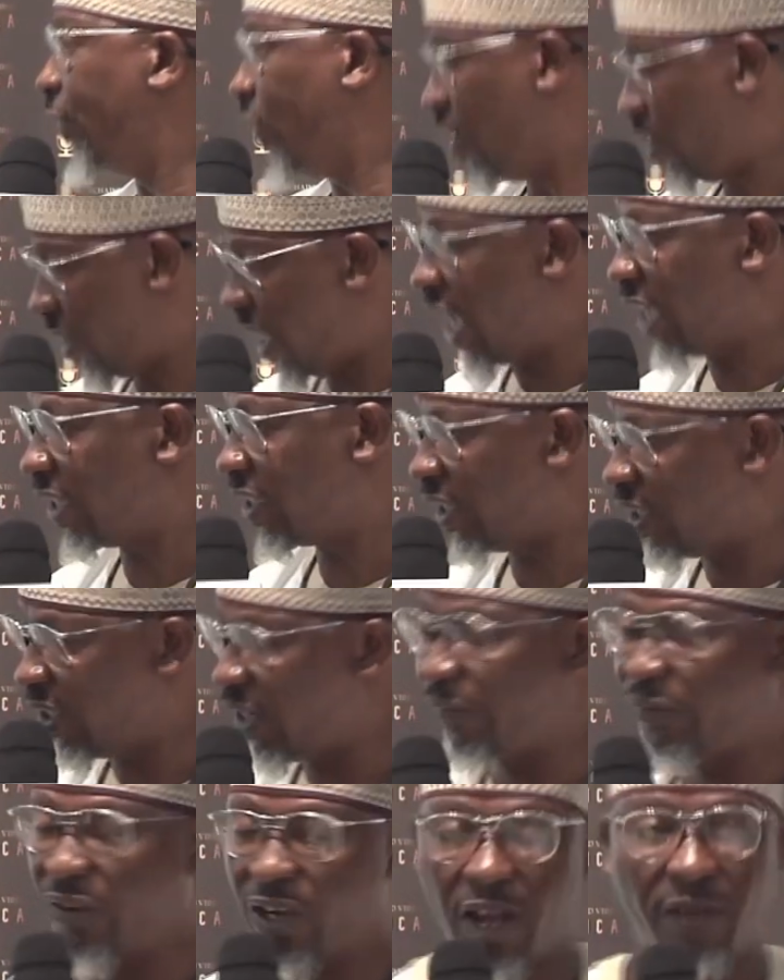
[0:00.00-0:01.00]

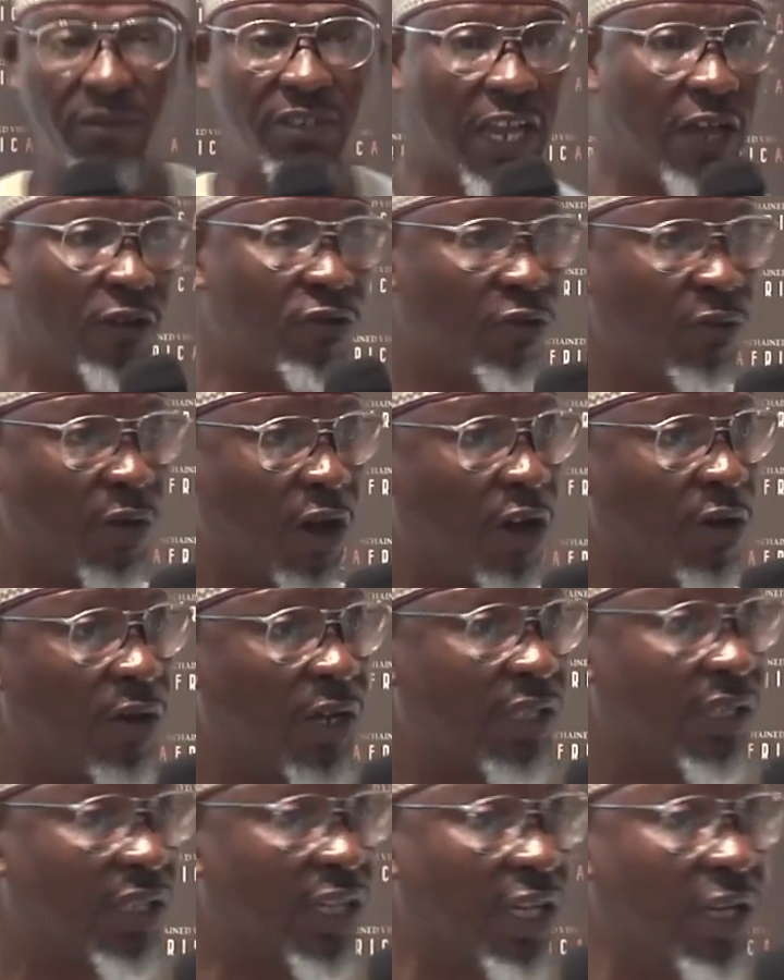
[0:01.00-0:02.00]
the freedom circle, we
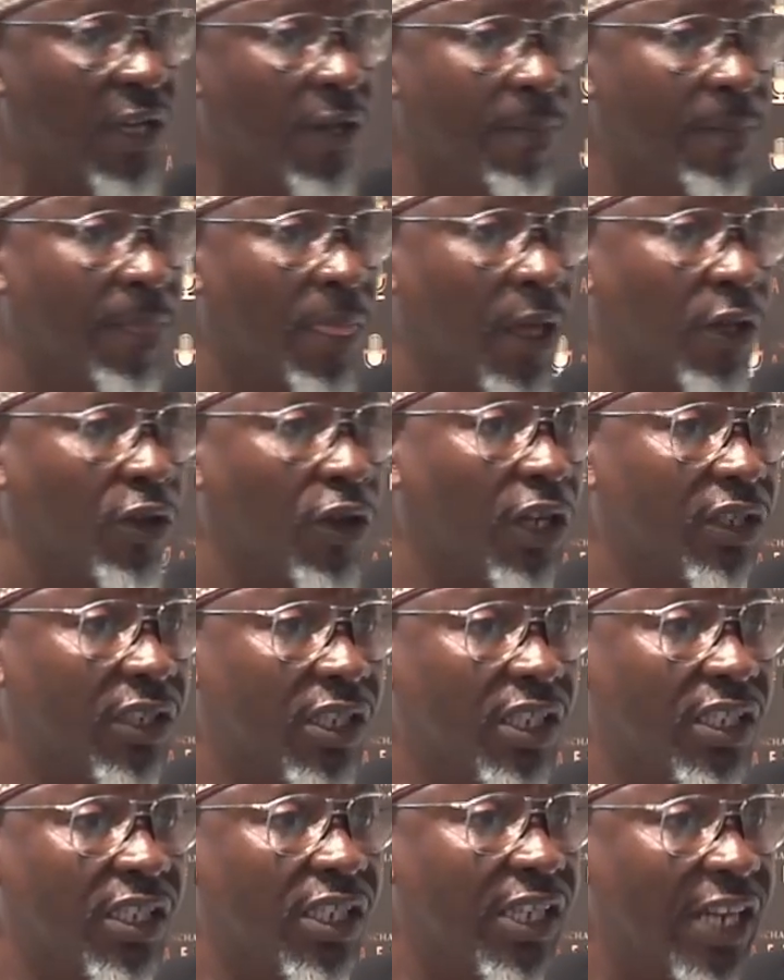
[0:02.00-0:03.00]
always say
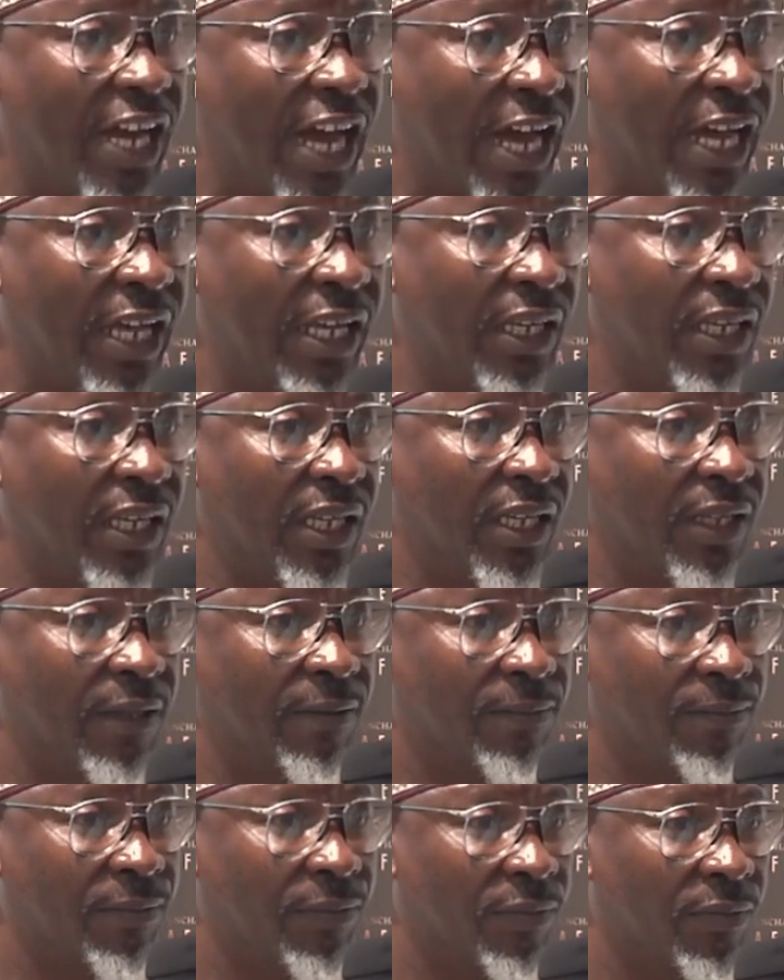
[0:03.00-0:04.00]
justice delay
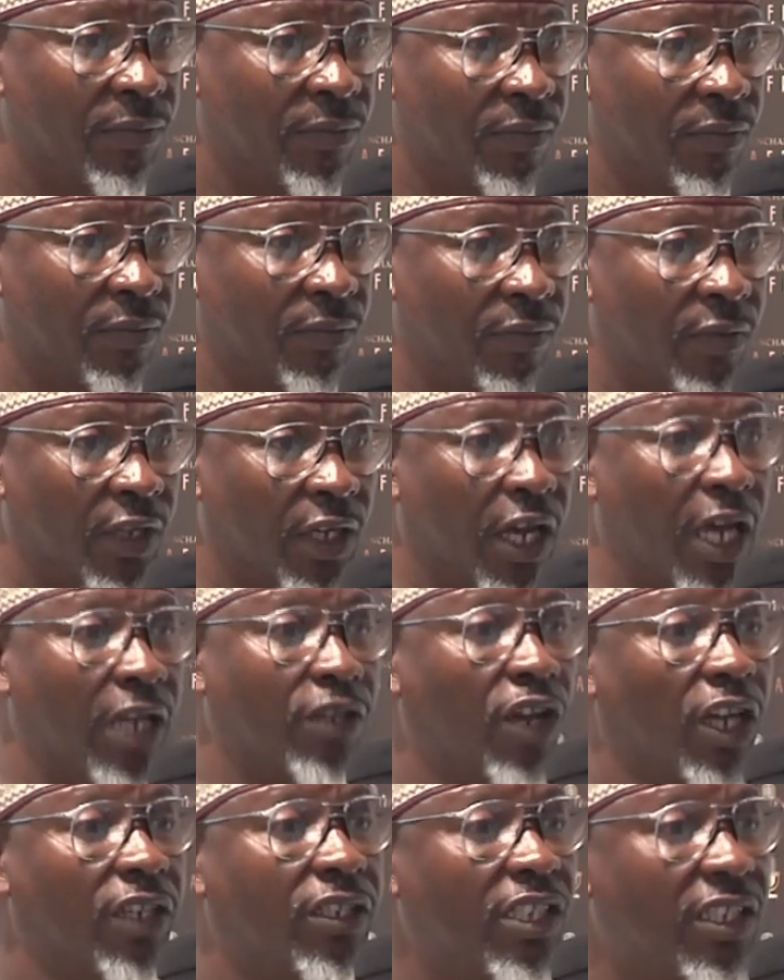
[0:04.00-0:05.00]

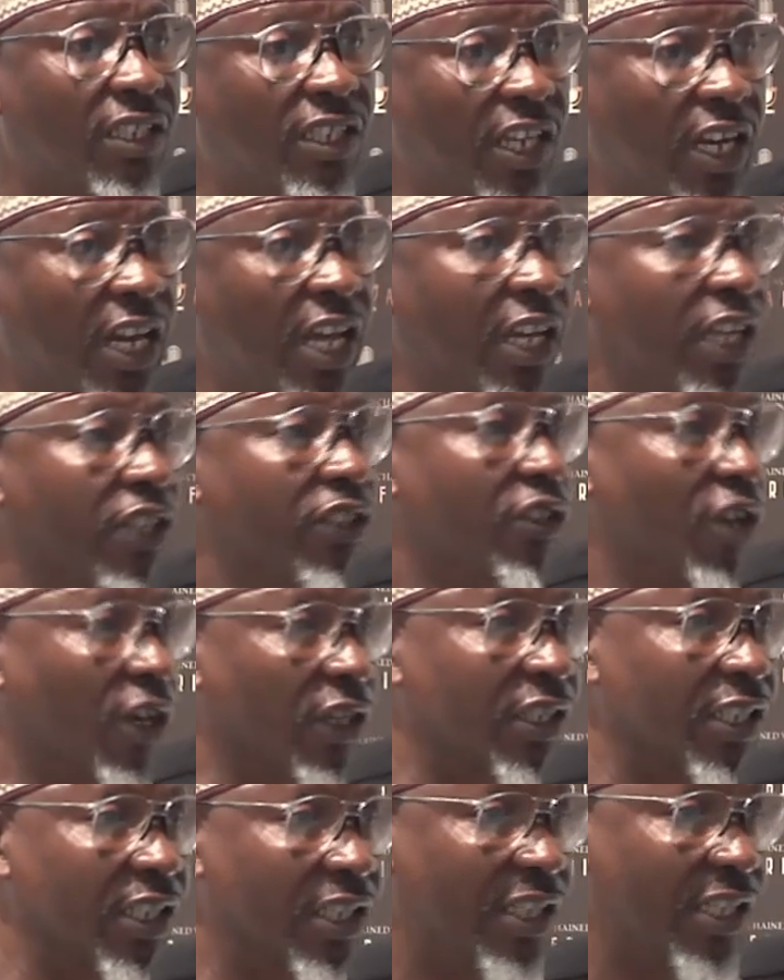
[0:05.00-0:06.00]
is
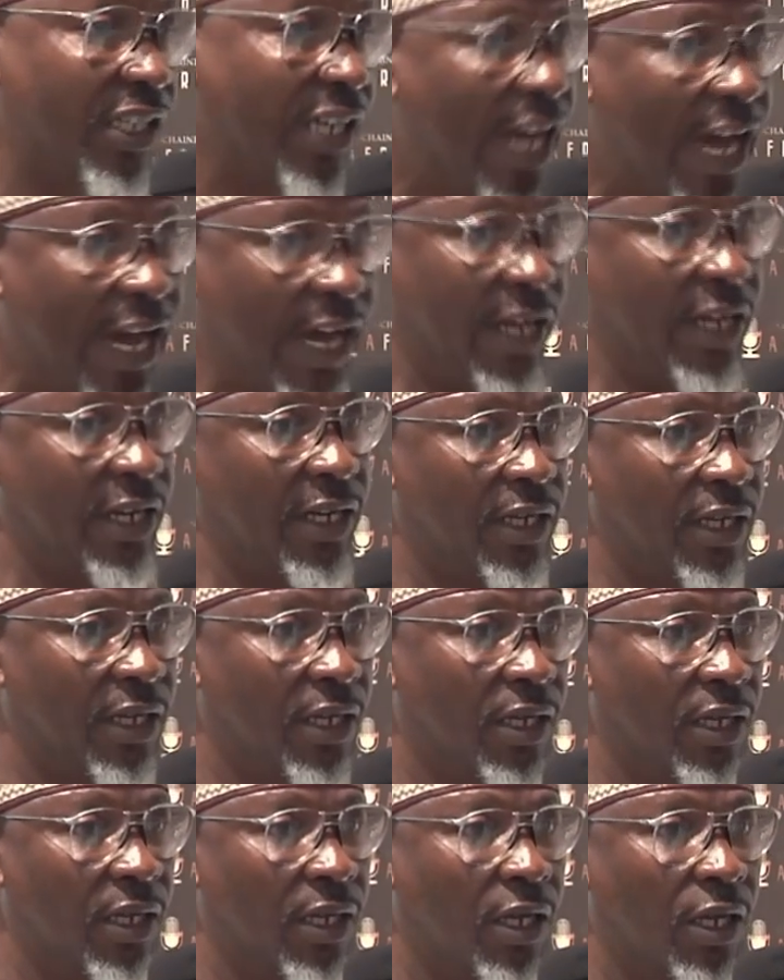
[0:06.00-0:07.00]
justice deny.
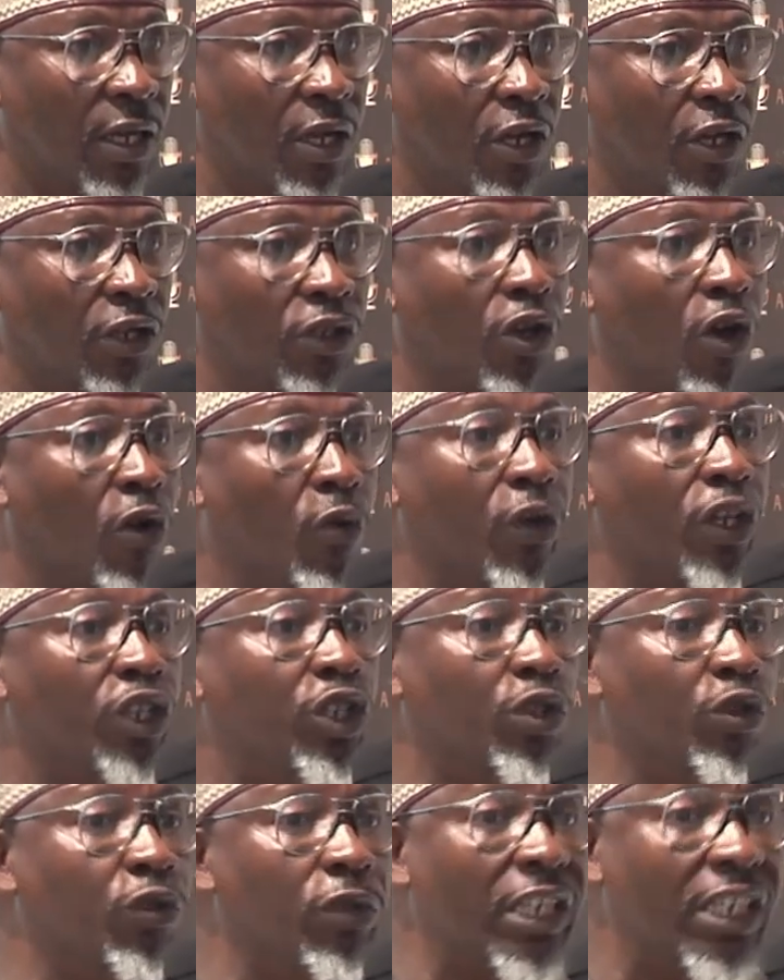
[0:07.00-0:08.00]
So
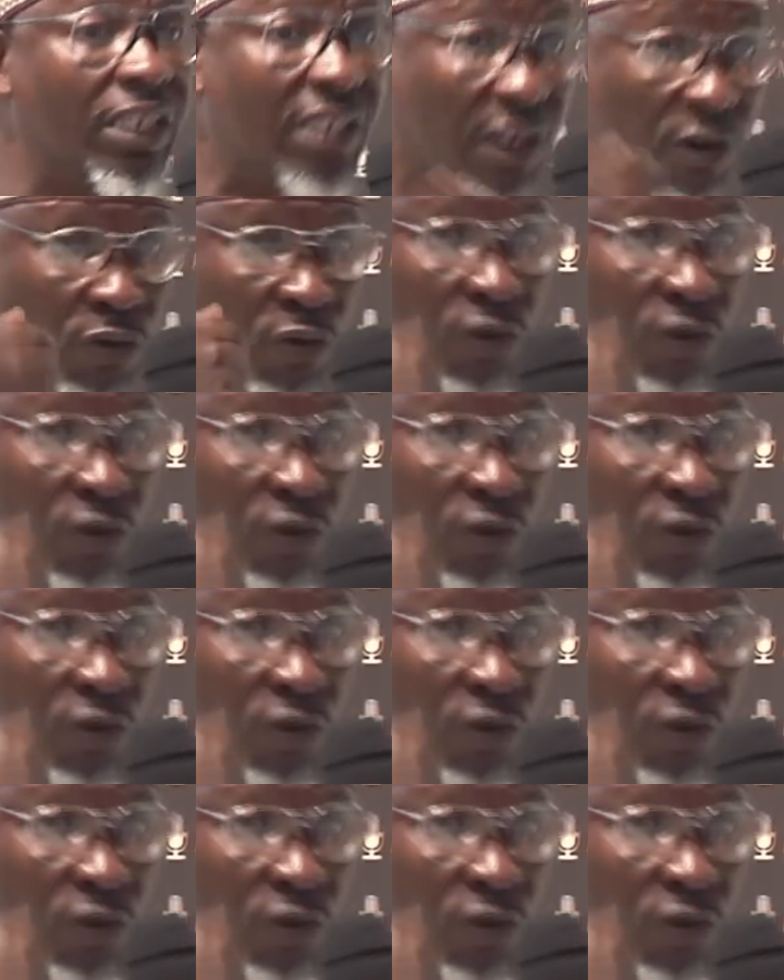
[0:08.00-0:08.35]
it's